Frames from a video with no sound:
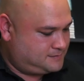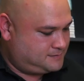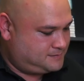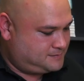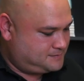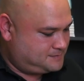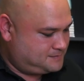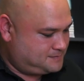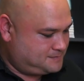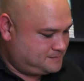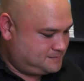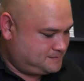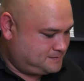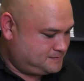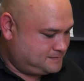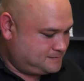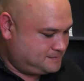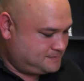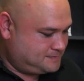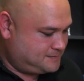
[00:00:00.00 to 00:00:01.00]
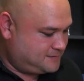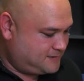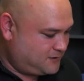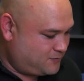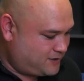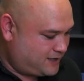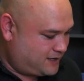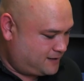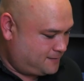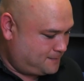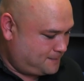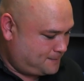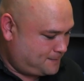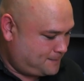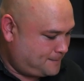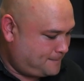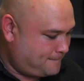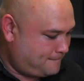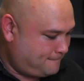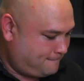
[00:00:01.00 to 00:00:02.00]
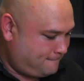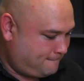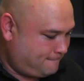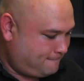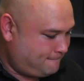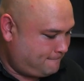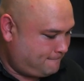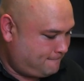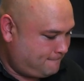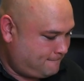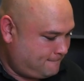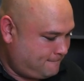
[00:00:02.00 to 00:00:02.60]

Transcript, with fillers: there was zero discrepancy in the process.